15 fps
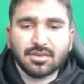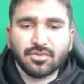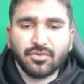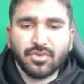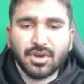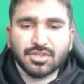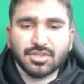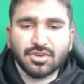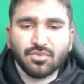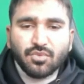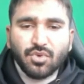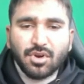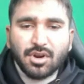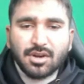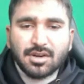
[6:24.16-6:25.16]
function
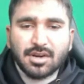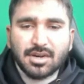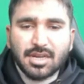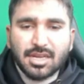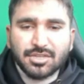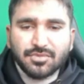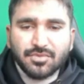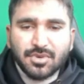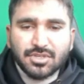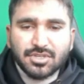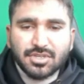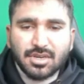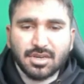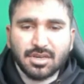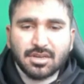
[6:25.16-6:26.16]
var.s
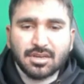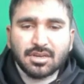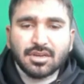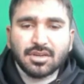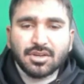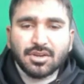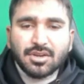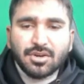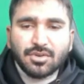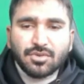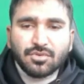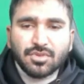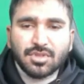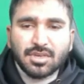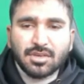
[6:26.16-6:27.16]
function
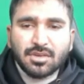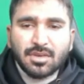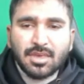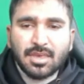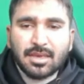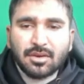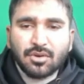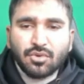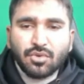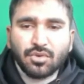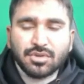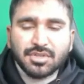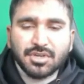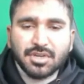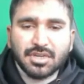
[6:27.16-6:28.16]
into the
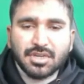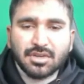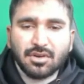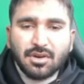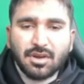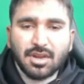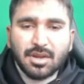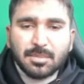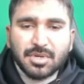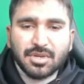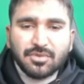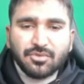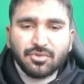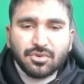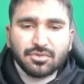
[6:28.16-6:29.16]
course rating column
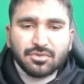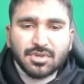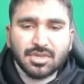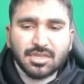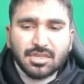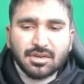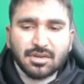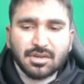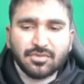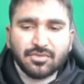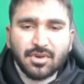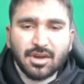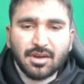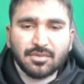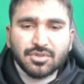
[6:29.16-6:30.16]
D4 to
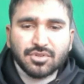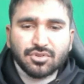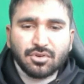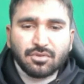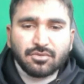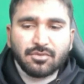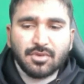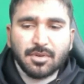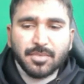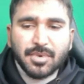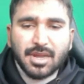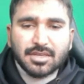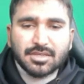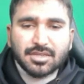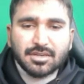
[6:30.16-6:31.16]
D35. So we will
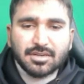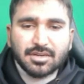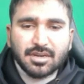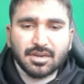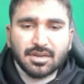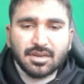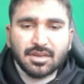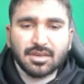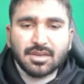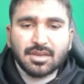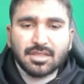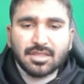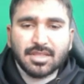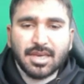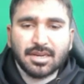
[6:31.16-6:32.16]
press enter,
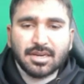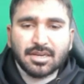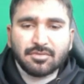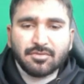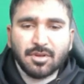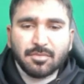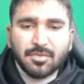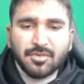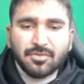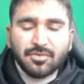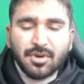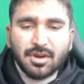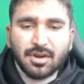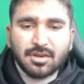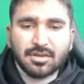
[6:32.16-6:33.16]
then it will be
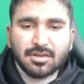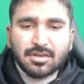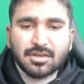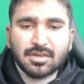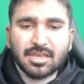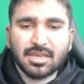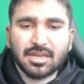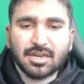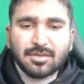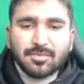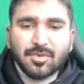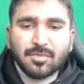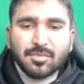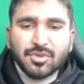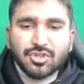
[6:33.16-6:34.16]
find, it
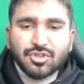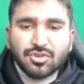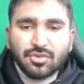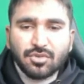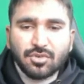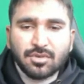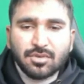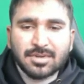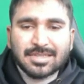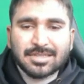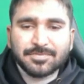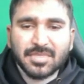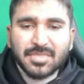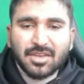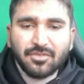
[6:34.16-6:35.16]
will be show
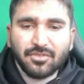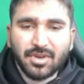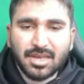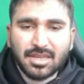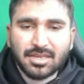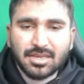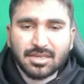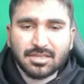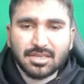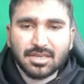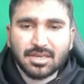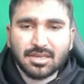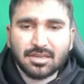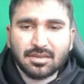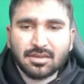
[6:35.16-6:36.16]
variance
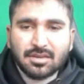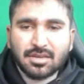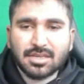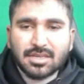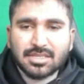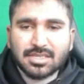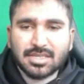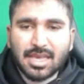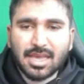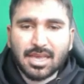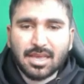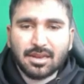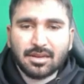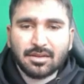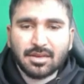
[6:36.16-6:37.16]
in
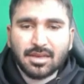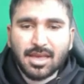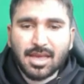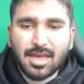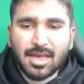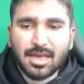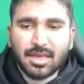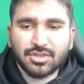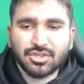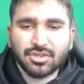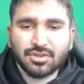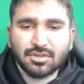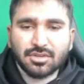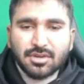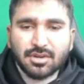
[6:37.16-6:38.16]
cell
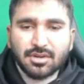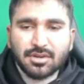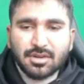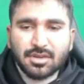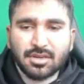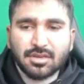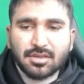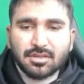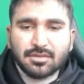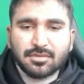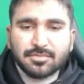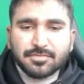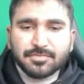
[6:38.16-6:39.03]
H13.